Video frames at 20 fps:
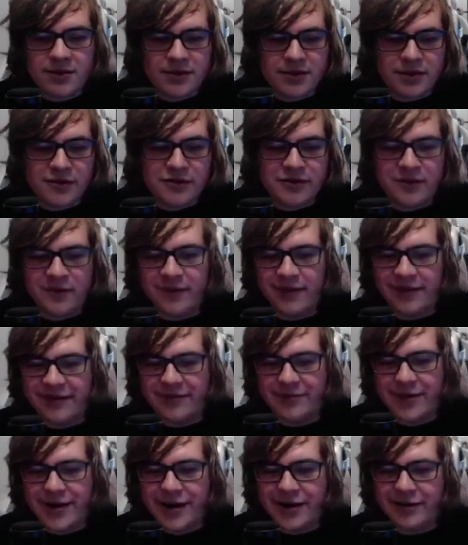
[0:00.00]
You should have finished the
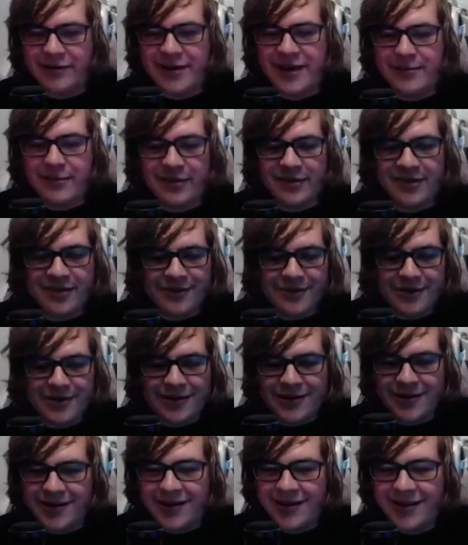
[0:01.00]
pyre. This game is so
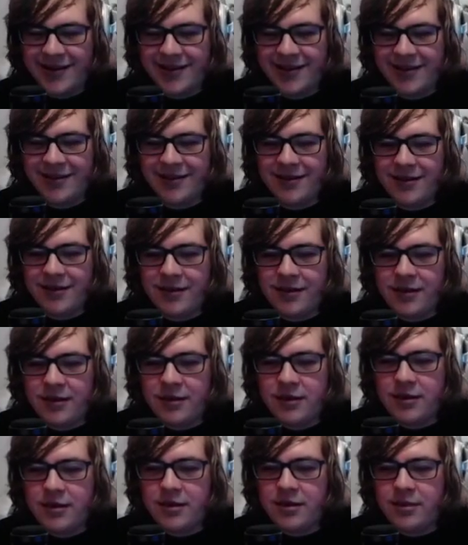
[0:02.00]
good.
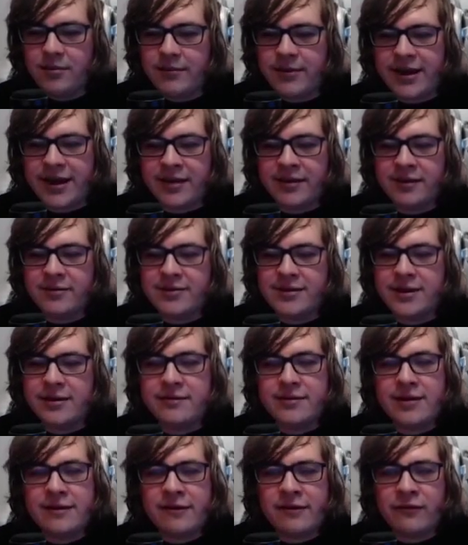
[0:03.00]
But yeah, now
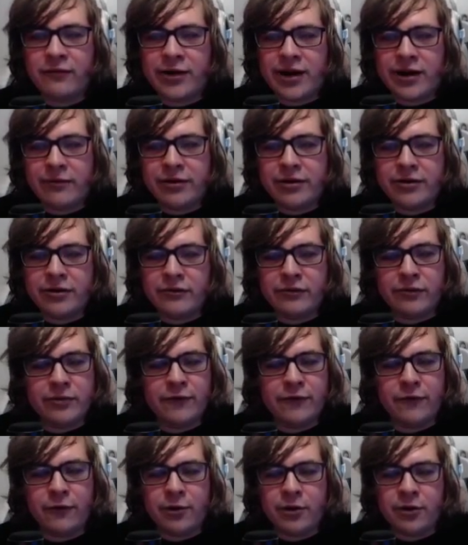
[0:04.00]
this route we're gonna room
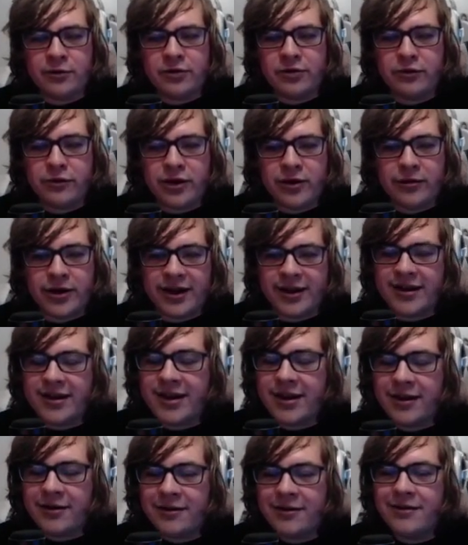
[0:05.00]
403 right
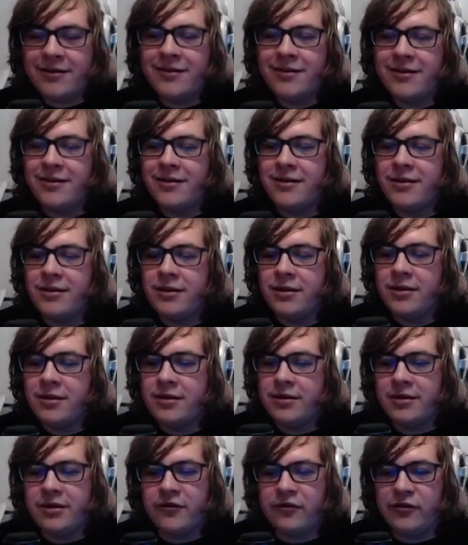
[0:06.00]
here.
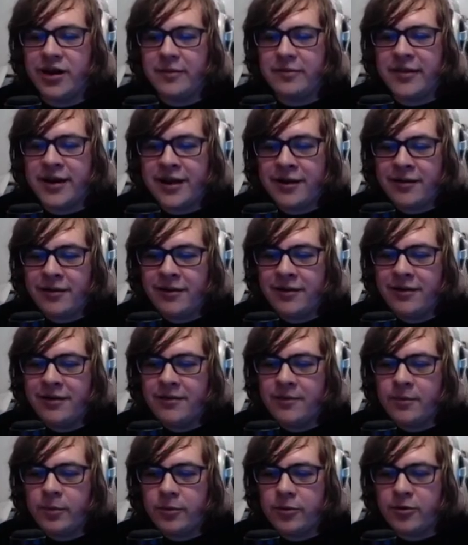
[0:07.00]
Gonna drop down.
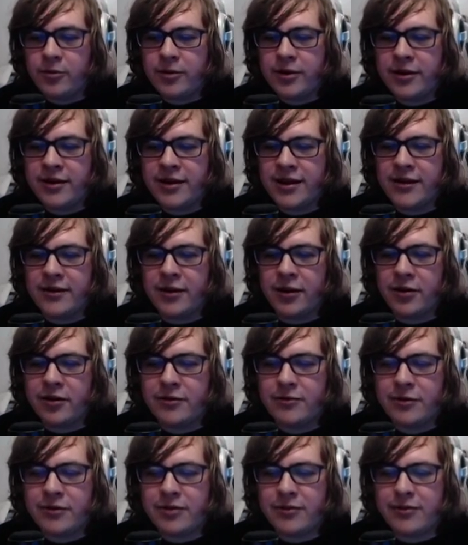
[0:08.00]
Normally in
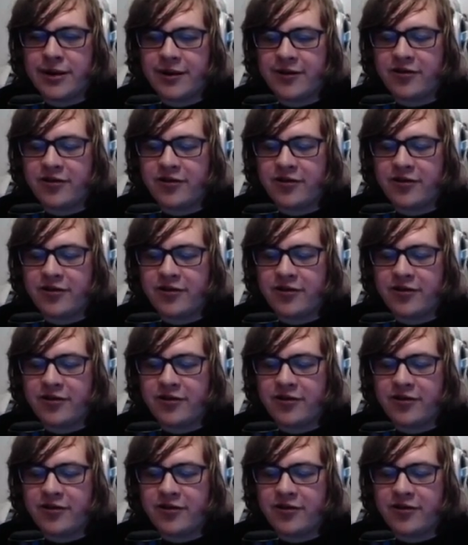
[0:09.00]
hard mode there'd be a